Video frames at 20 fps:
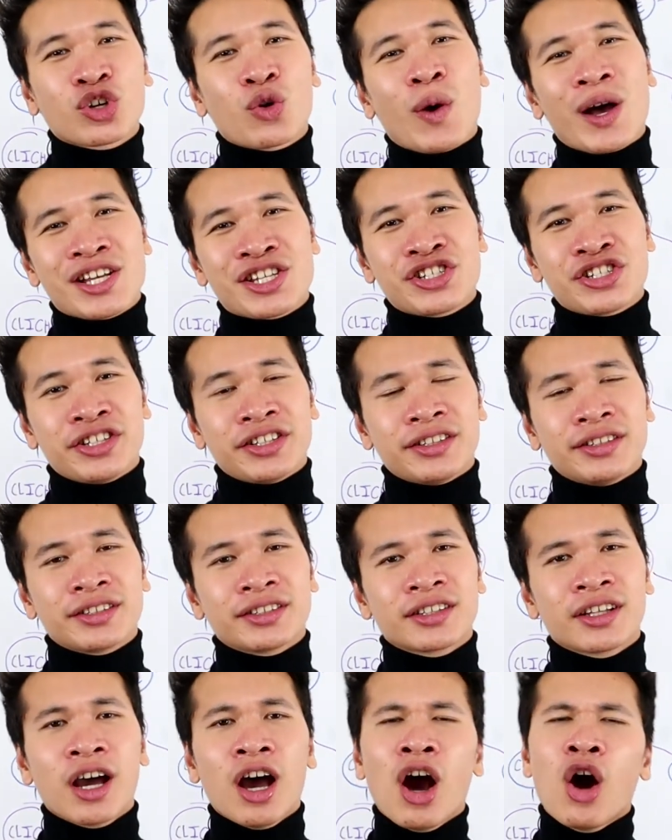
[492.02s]

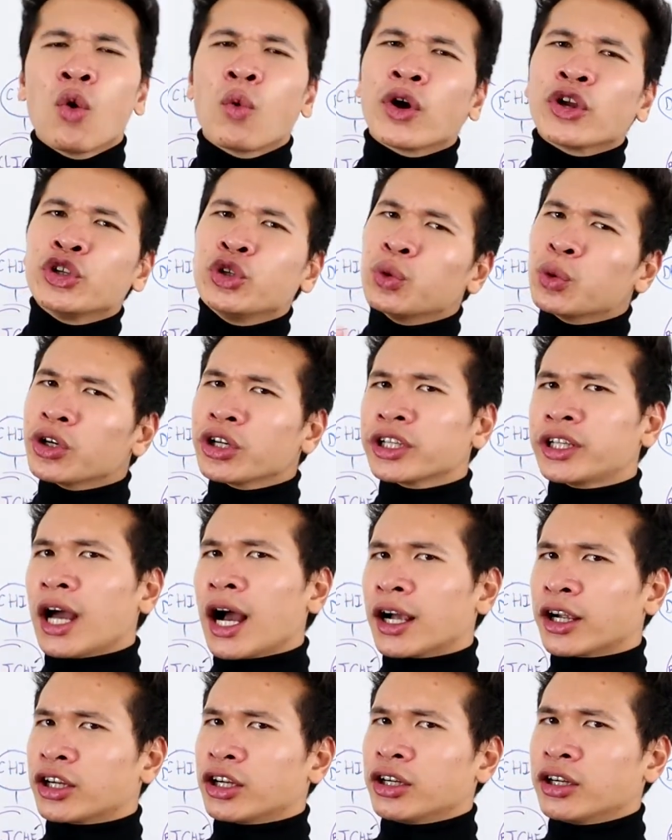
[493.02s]
questions. When you were
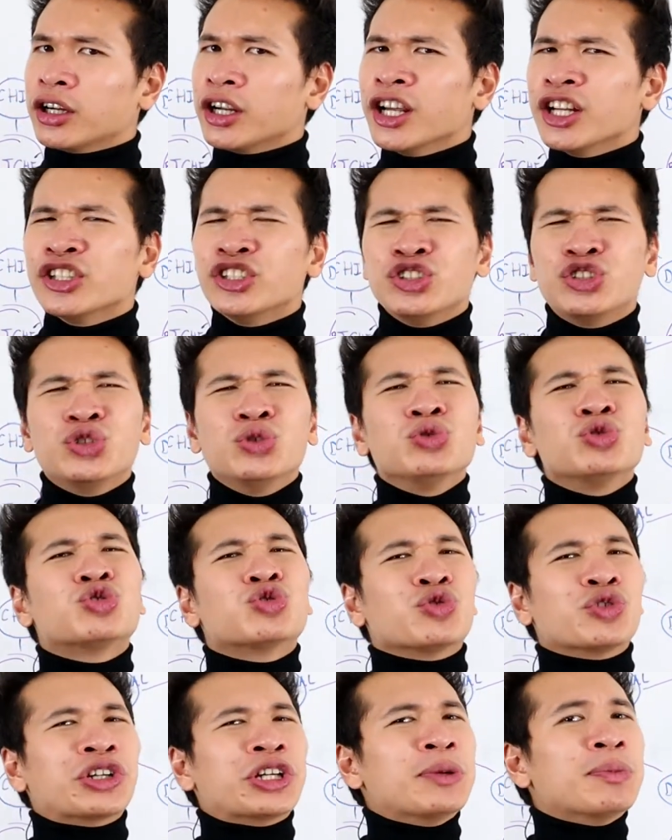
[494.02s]
younger, did you
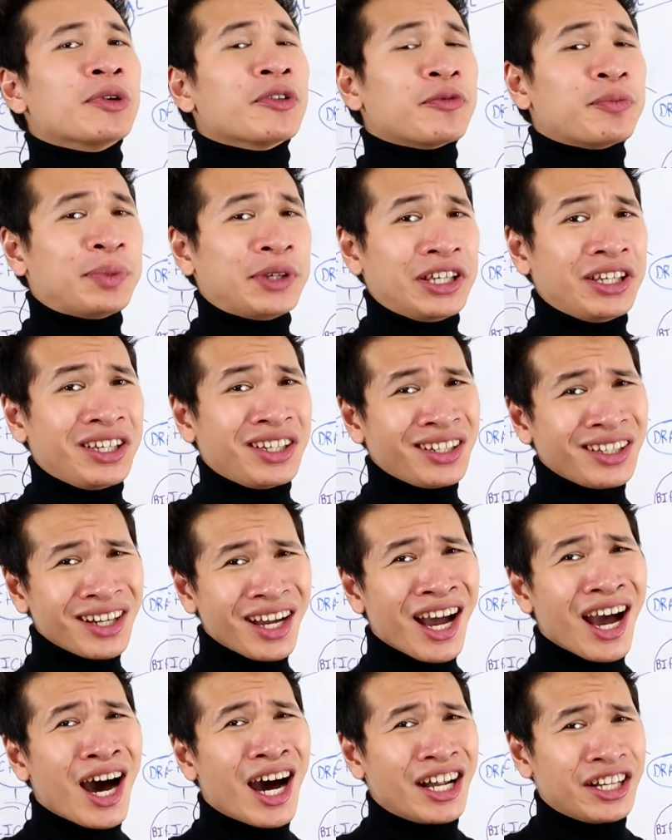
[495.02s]
dream of being
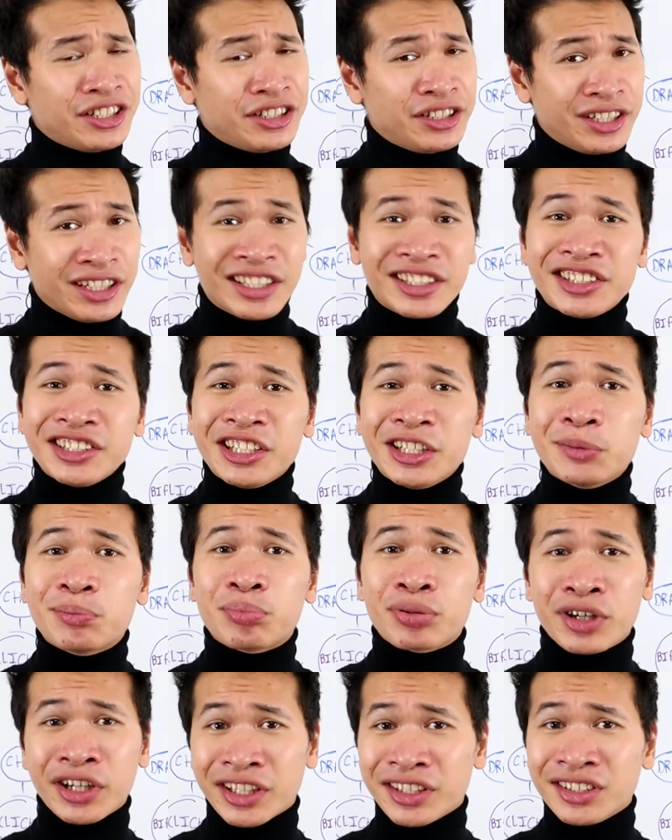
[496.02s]
a Disney
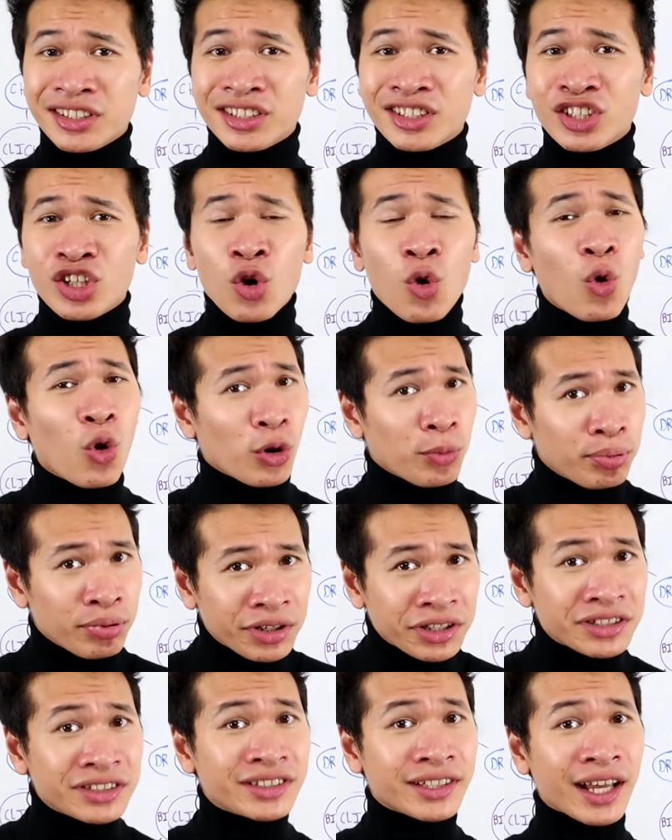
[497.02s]
prince or
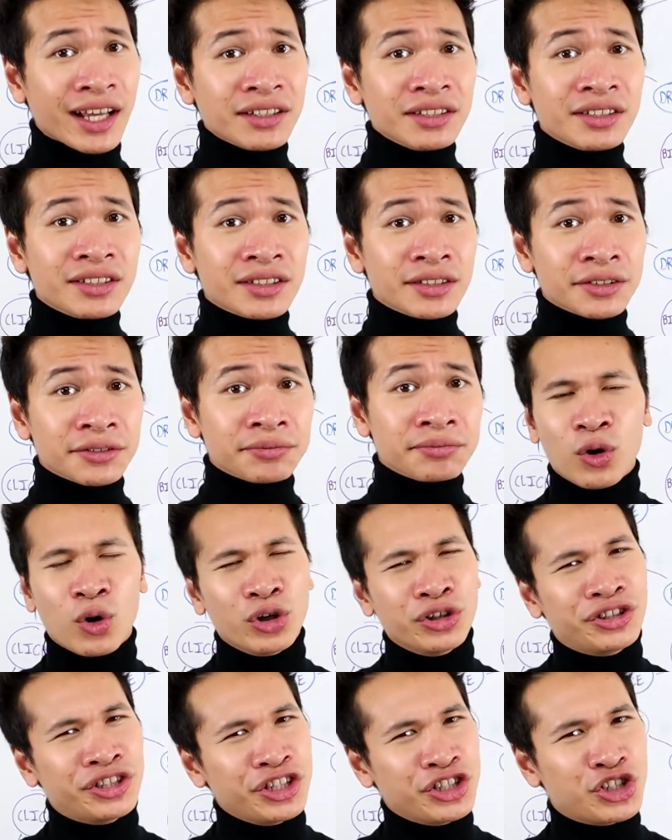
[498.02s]
princess? Or
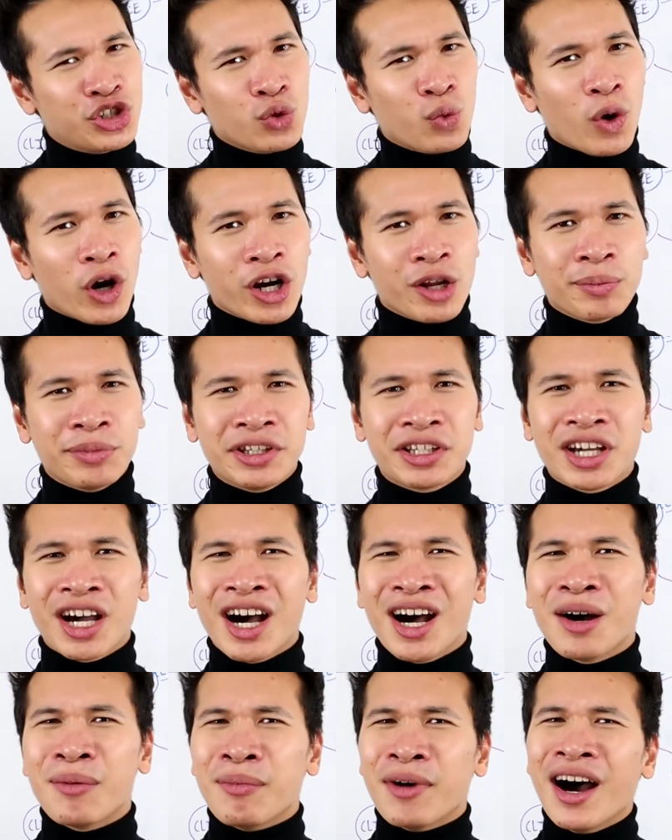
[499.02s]
did you want to
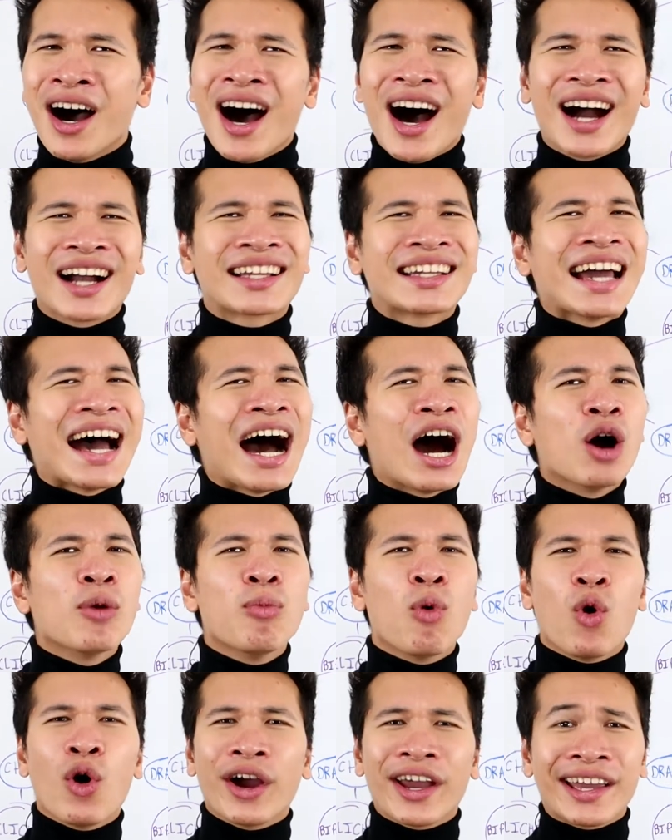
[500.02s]
become a
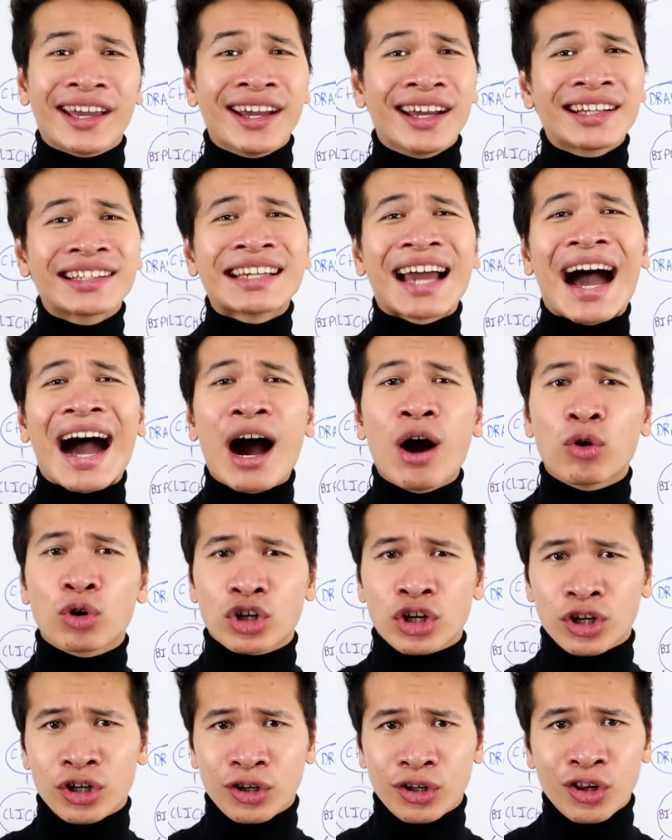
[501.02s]
cowboy,
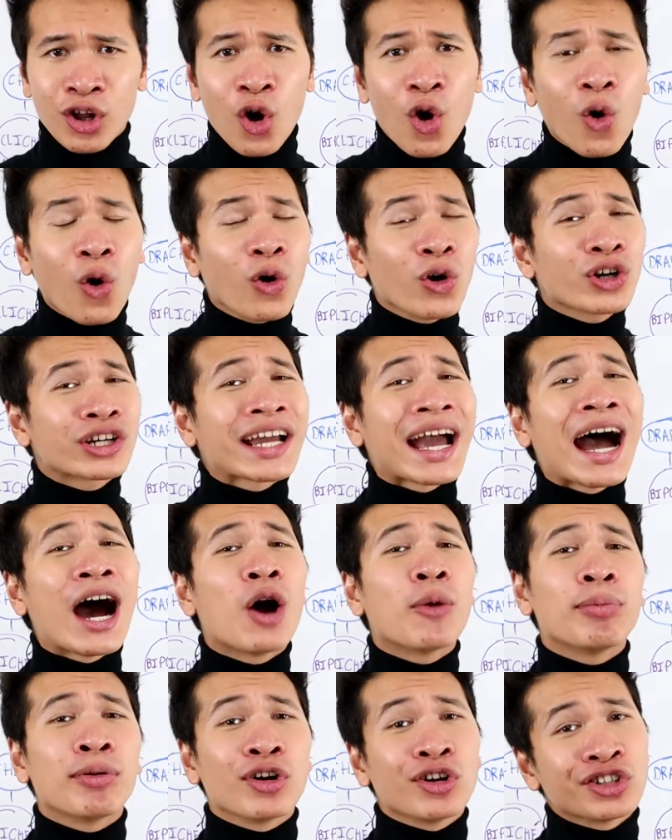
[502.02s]
cowgirl, or cow
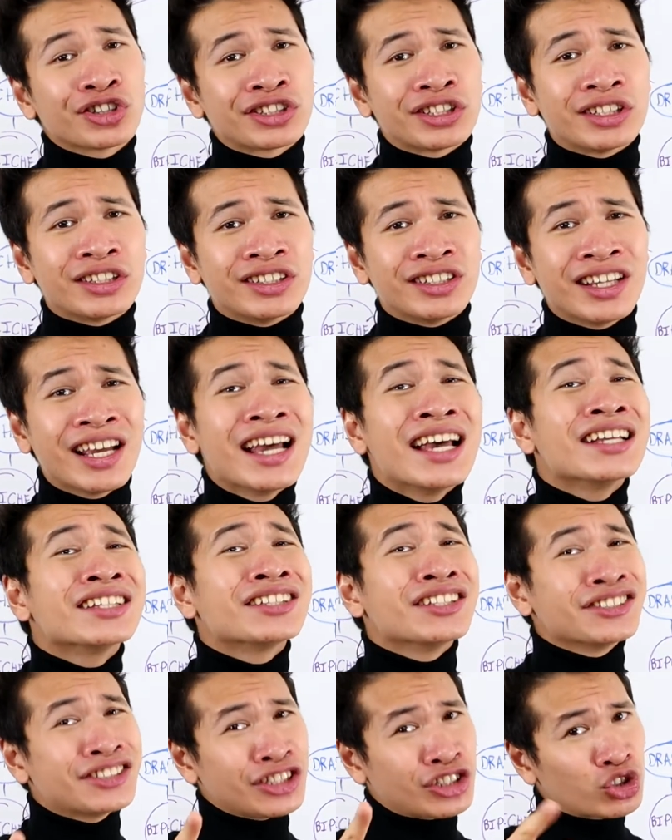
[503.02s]
person
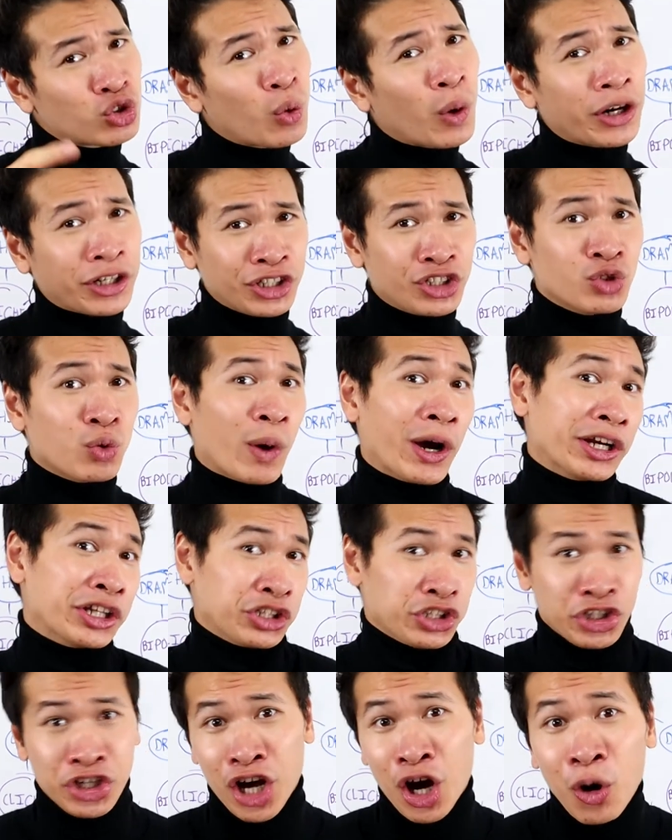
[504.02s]
since it's 2020,
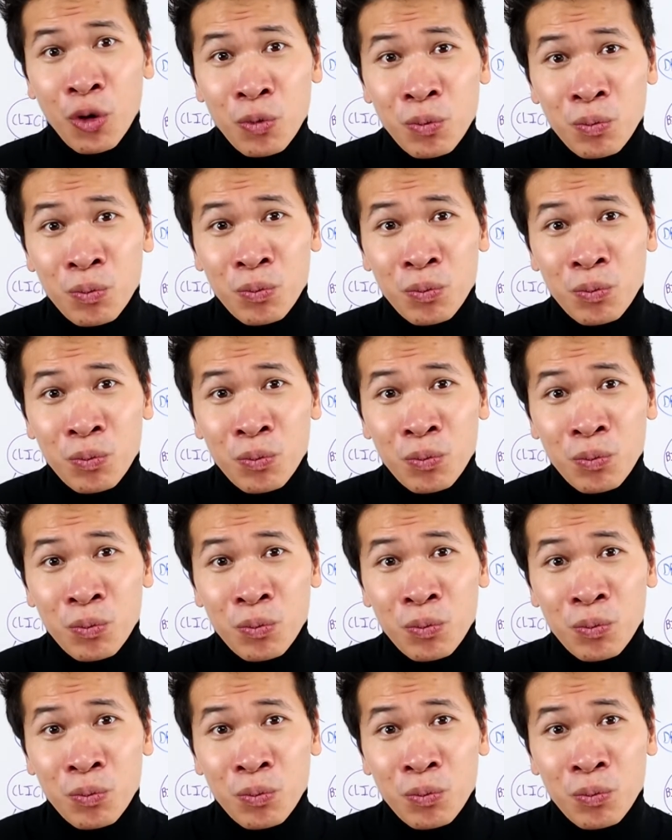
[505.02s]
you know?